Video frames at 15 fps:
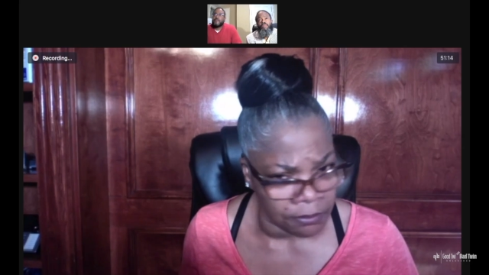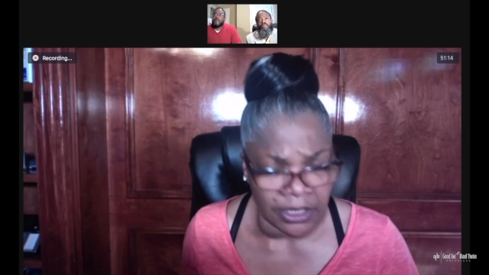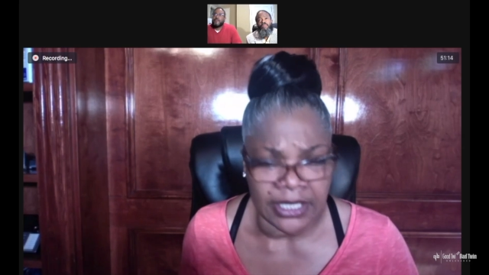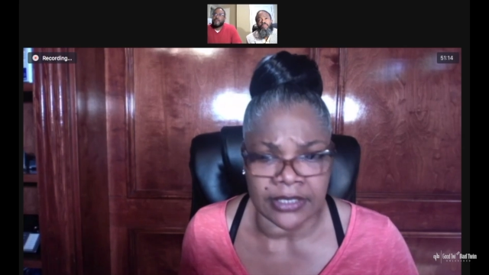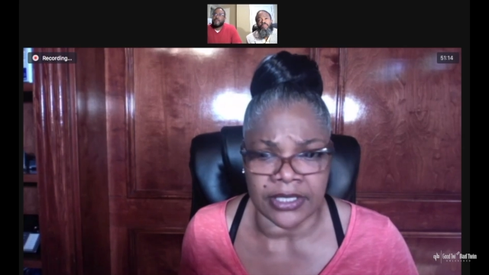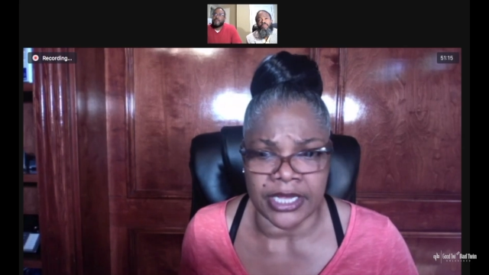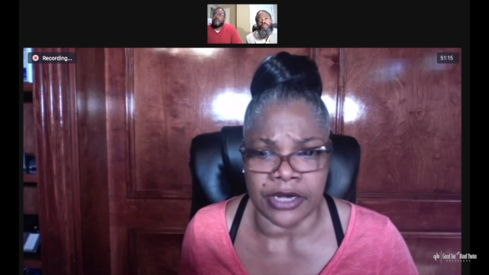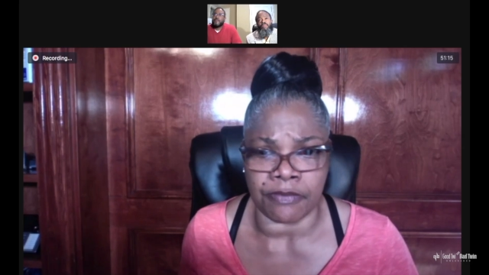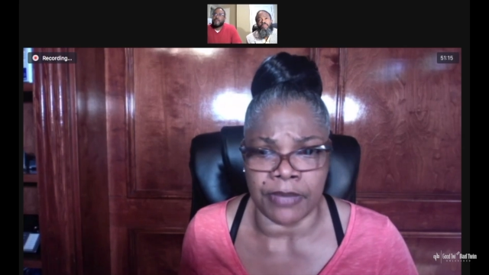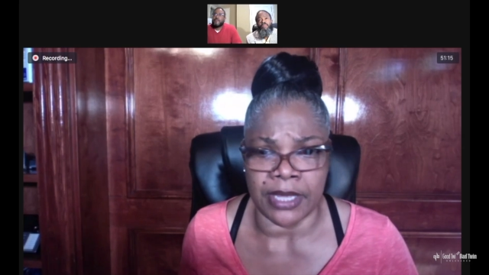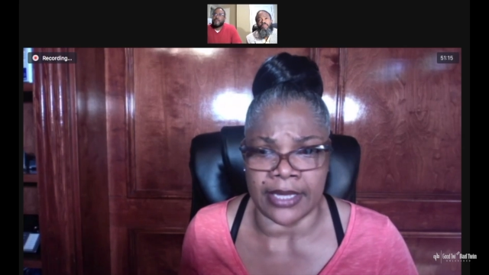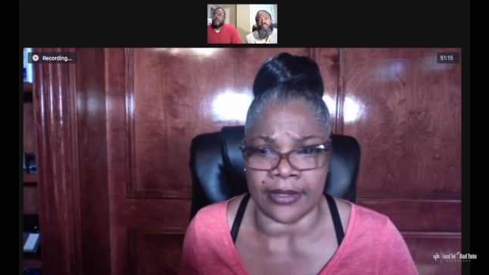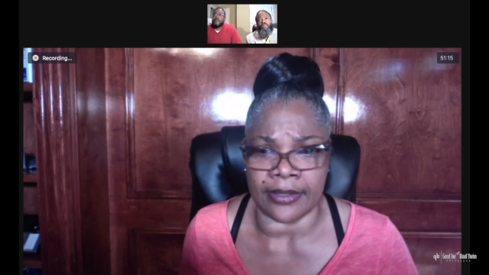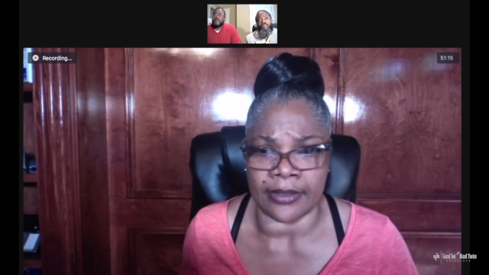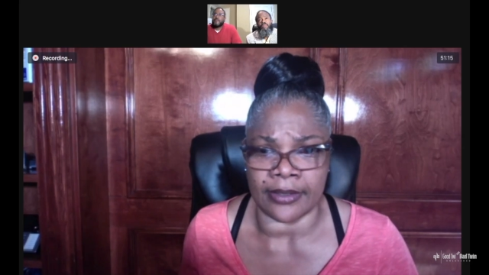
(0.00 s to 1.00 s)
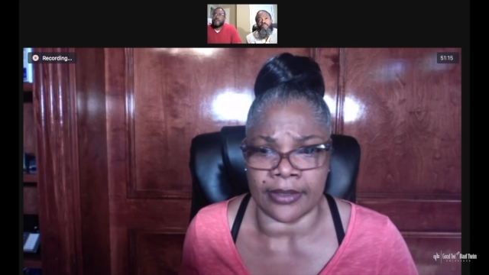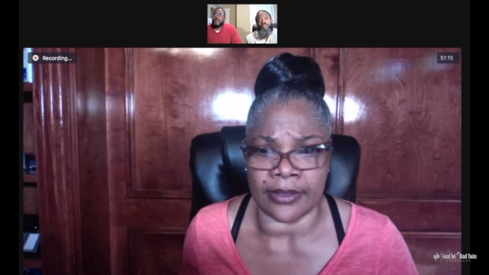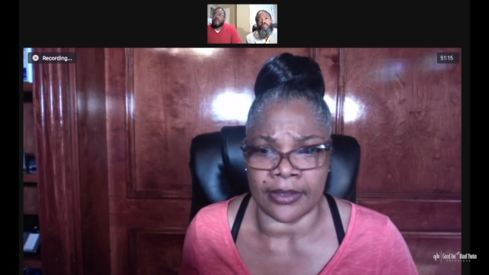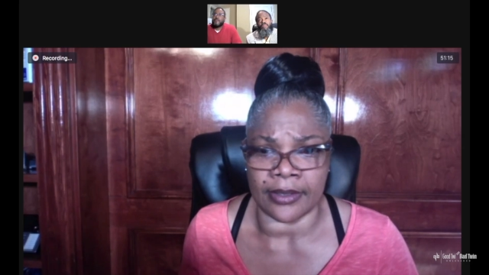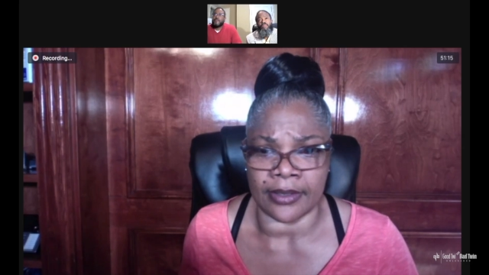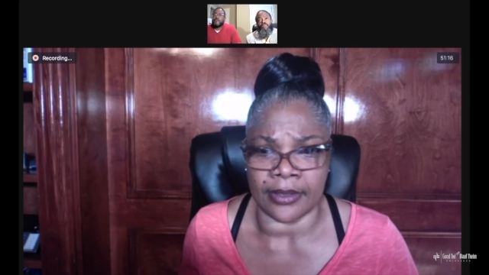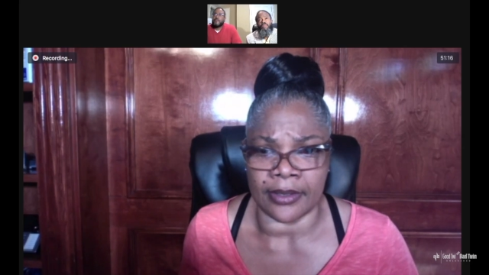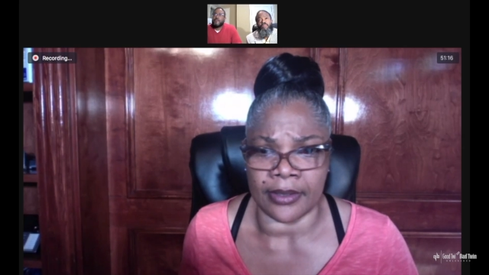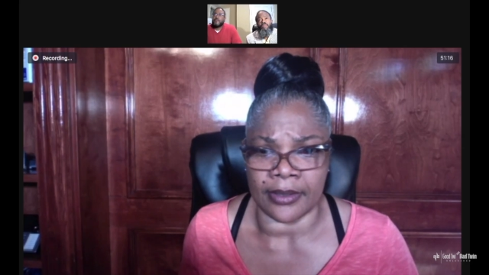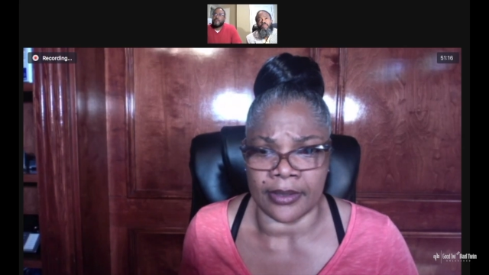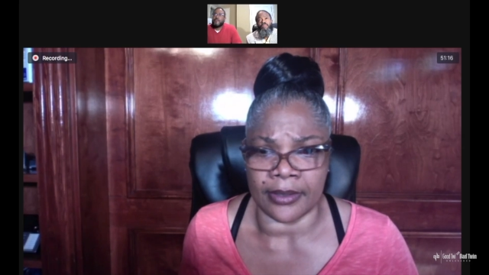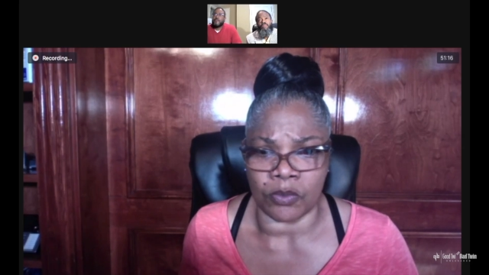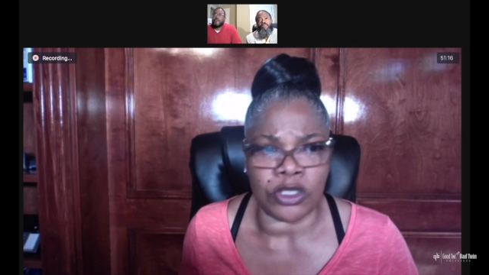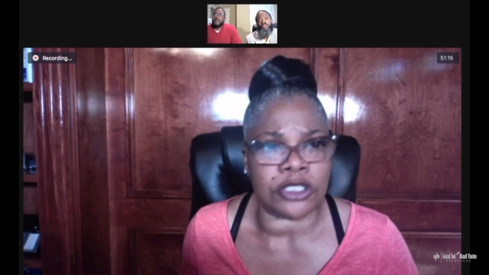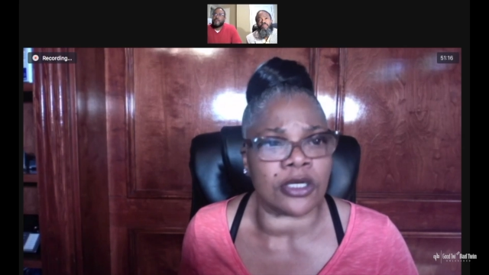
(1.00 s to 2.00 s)
please hear me.
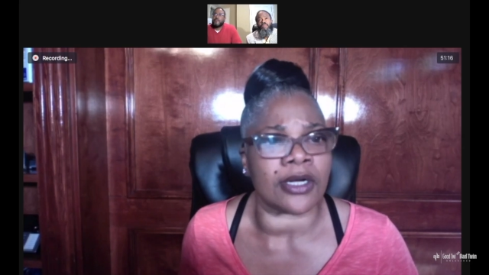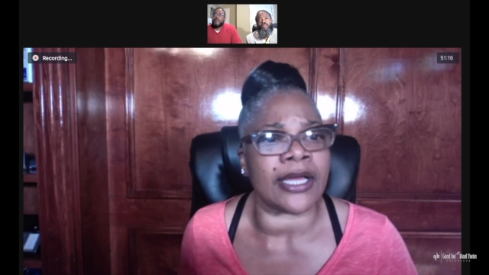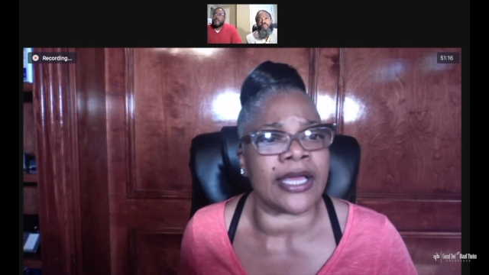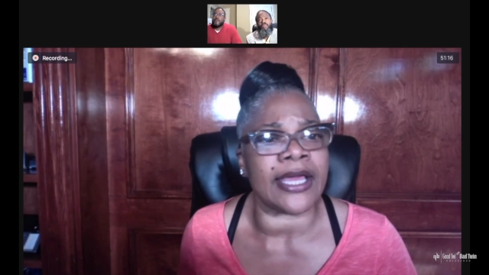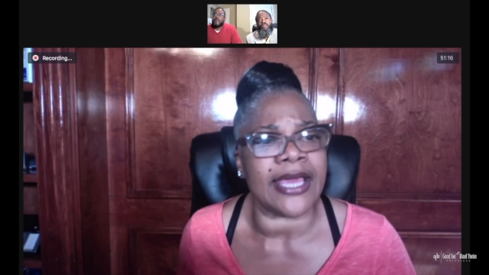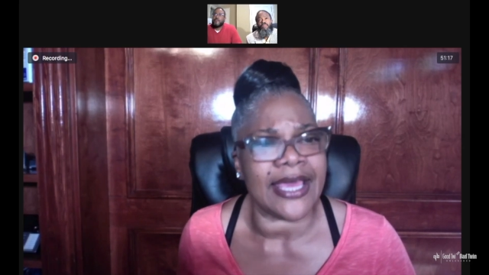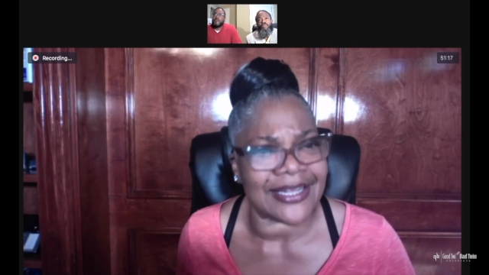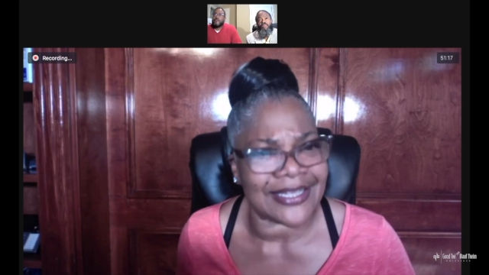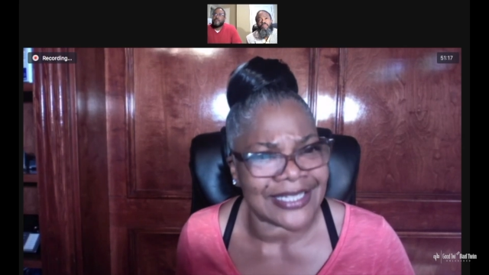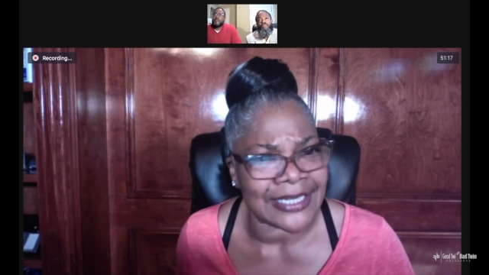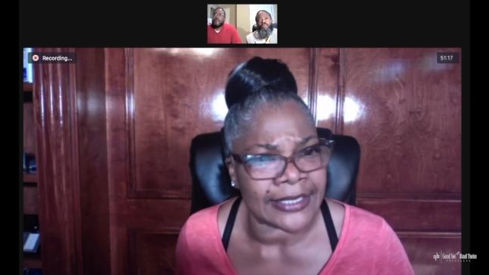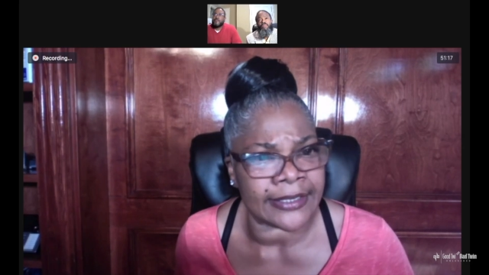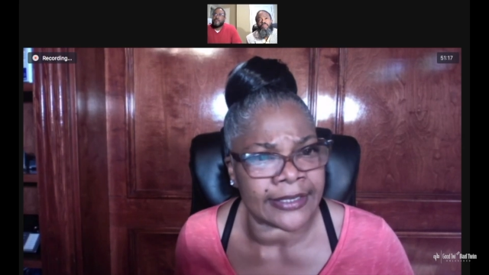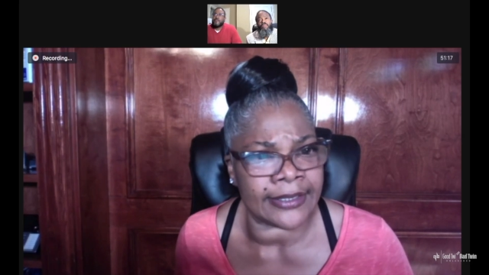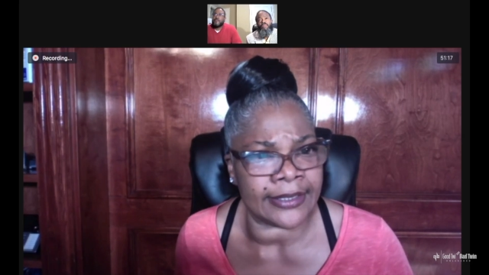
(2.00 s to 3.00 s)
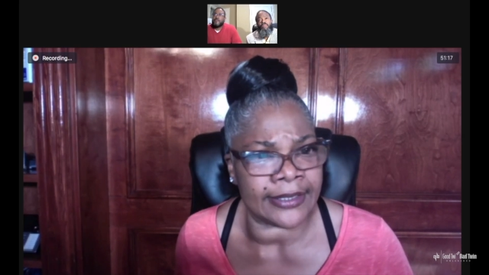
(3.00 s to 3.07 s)
We took a hit.